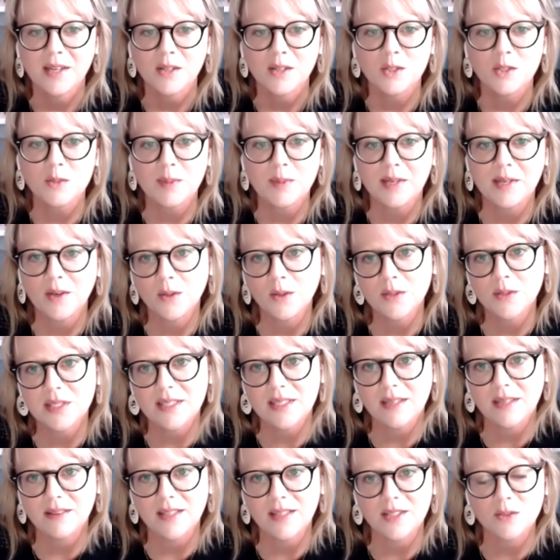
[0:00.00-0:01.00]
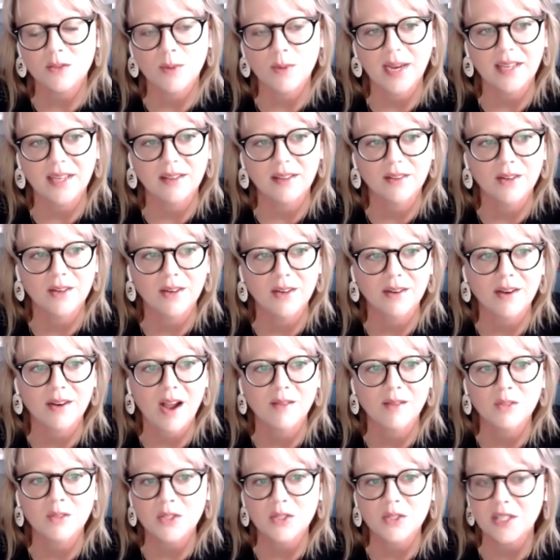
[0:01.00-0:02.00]
who's been hosting these regular
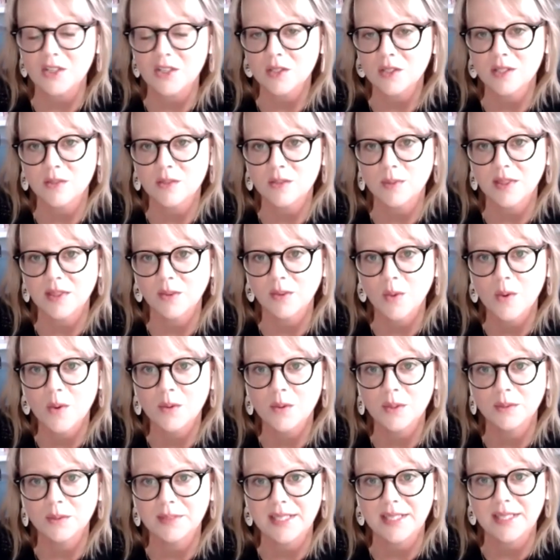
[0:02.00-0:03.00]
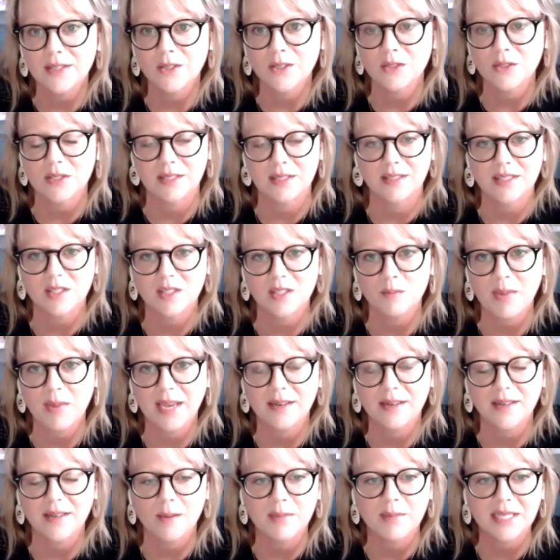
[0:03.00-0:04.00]
conversations with local leaders since the
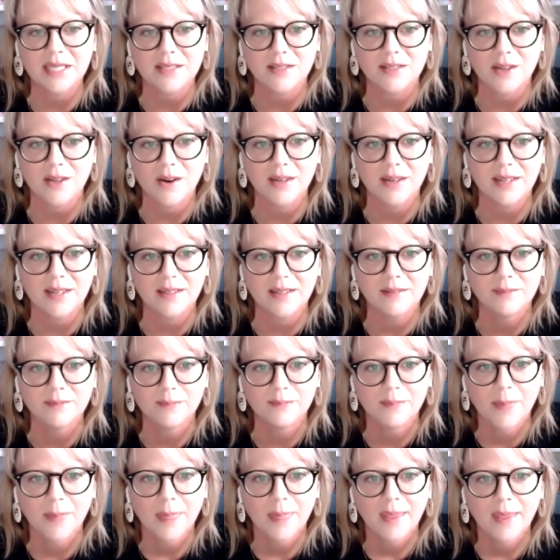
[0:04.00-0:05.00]
pandemic started.